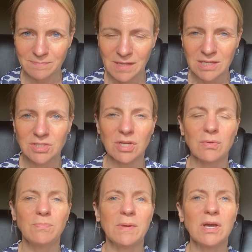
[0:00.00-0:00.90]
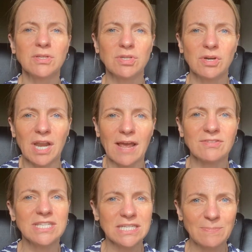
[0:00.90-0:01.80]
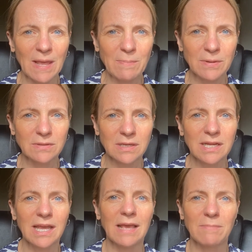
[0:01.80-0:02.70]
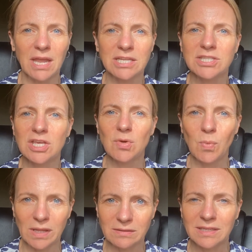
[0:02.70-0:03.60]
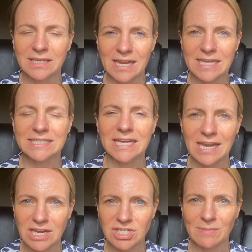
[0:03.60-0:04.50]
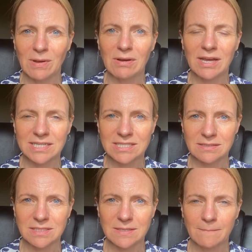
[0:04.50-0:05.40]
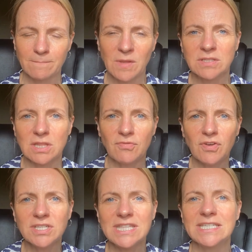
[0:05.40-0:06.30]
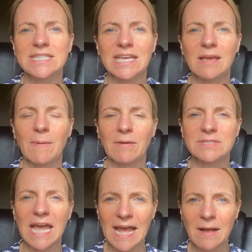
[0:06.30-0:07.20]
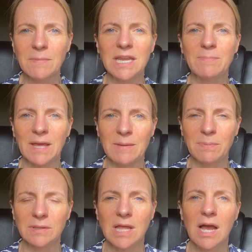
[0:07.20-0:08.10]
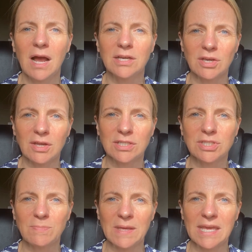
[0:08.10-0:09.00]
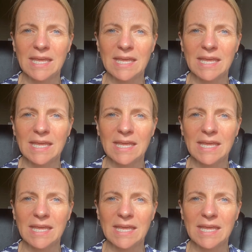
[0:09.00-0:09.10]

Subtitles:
So because you're going to have 6 people, it means that you will need an HMO licence. So the first thing to think about is how many people are going to be